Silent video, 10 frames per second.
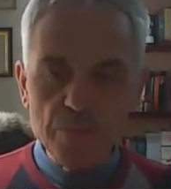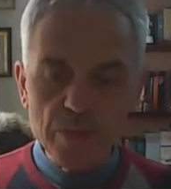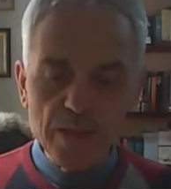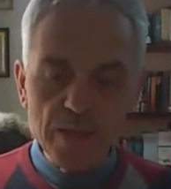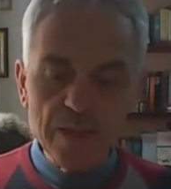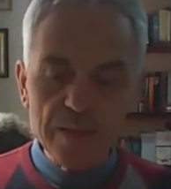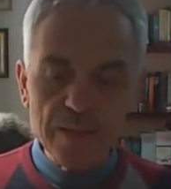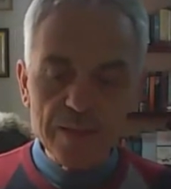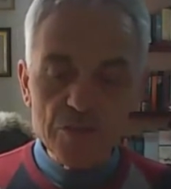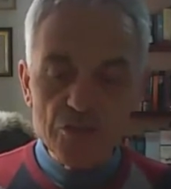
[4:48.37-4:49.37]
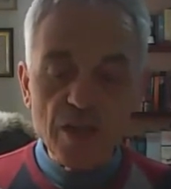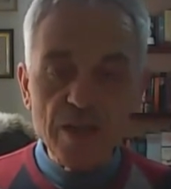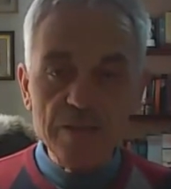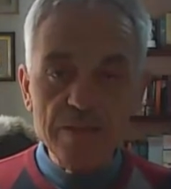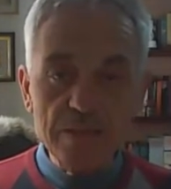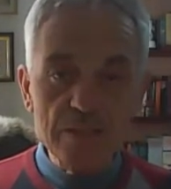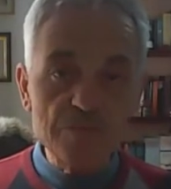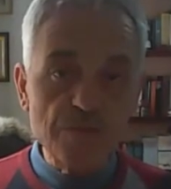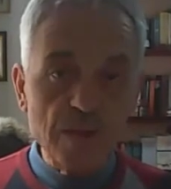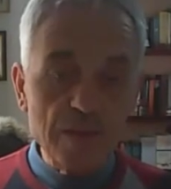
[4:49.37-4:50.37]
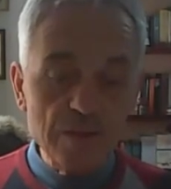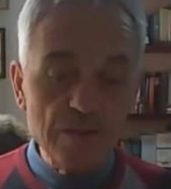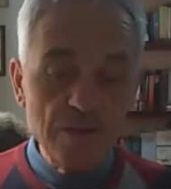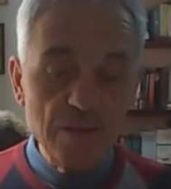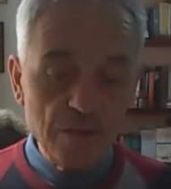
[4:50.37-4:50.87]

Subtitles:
we hear that the child is father